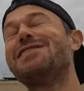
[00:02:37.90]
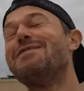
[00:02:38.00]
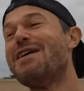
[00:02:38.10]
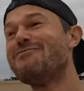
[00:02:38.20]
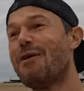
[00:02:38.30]
come
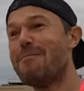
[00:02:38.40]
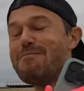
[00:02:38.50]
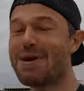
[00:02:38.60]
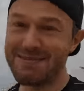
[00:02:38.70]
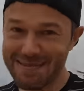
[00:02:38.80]

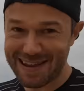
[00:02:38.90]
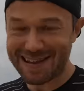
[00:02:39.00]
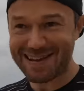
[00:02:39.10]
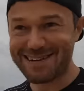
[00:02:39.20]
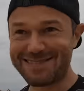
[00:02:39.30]
remotely
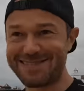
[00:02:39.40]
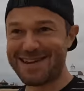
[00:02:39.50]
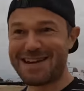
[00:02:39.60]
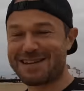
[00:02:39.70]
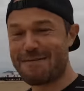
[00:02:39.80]
close
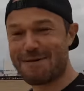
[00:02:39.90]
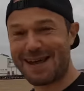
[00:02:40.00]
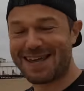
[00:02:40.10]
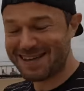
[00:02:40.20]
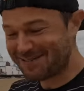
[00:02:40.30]
to
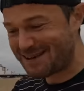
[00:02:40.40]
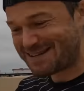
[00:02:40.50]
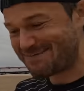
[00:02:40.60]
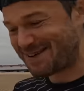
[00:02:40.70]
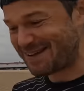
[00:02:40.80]
breaking
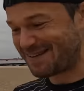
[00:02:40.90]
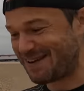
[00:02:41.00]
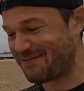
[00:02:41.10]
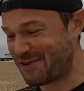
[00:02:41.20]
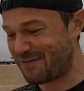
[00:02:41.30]
20 minutes
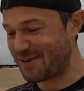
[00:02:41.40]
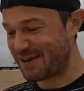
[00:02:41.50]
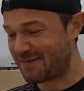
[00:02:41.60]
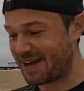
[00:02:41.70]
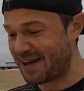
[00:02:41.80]
here for a
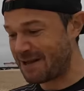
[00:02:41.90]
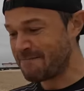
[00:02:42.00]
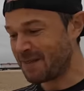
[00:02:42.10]
5k.